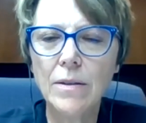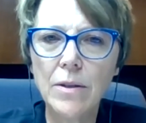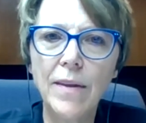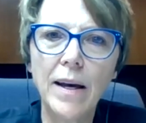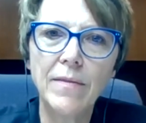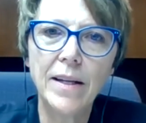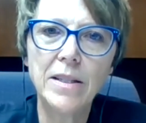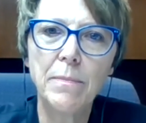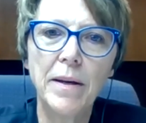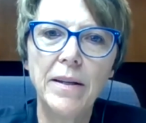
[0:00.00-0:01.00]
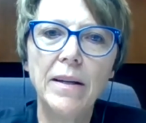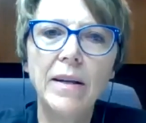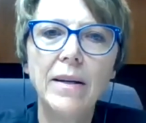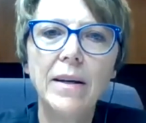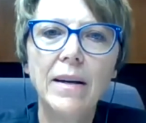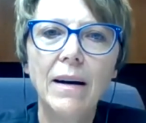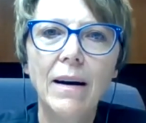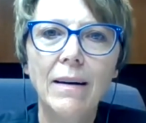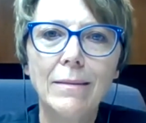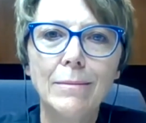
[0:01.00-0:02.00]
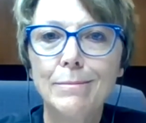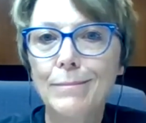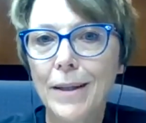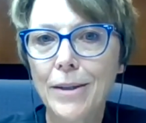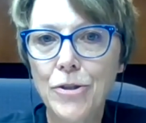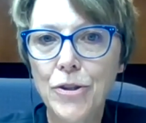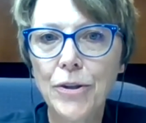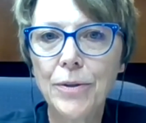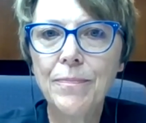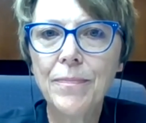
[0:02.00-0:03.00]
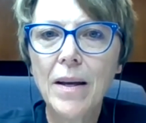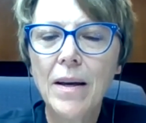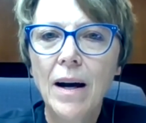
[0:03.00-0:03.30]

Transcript: So that's been a concern.